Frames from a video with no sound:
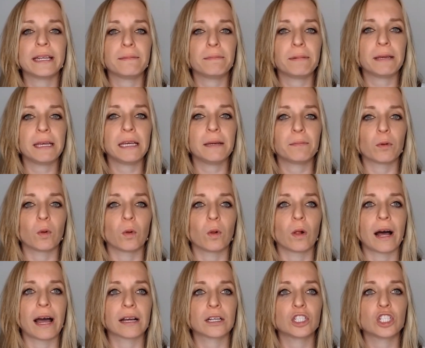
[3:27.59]
people
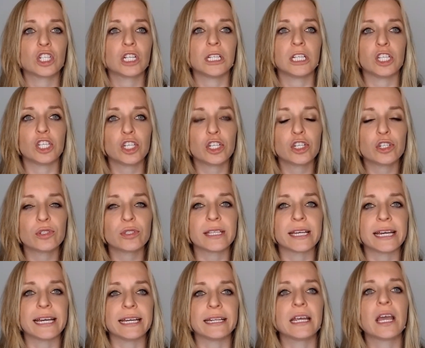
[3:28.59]
actually use
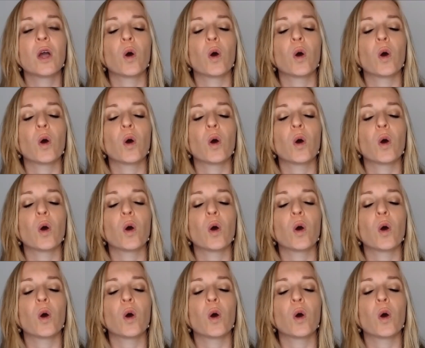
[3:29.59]
it